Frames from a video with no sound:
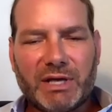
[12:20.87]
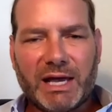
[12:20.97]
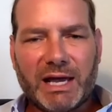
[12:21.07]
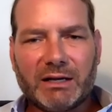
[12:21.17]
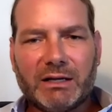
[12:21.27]

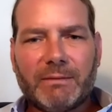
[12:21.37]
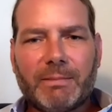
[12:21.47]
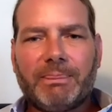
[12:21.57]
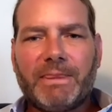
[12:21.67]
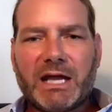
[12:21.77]
that,
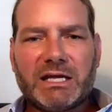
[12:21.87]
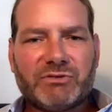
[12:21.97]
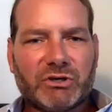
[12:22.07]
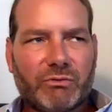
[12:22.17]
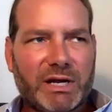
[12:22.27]
that gives a
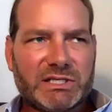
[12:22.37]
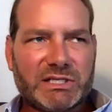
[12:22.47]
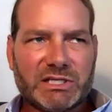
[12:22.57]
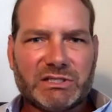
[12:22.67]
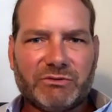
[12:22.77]
great
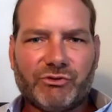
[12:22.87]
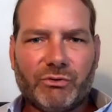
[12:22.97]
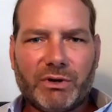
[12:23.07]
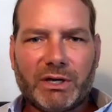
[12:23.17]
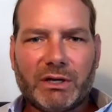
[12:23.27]
sense of joy.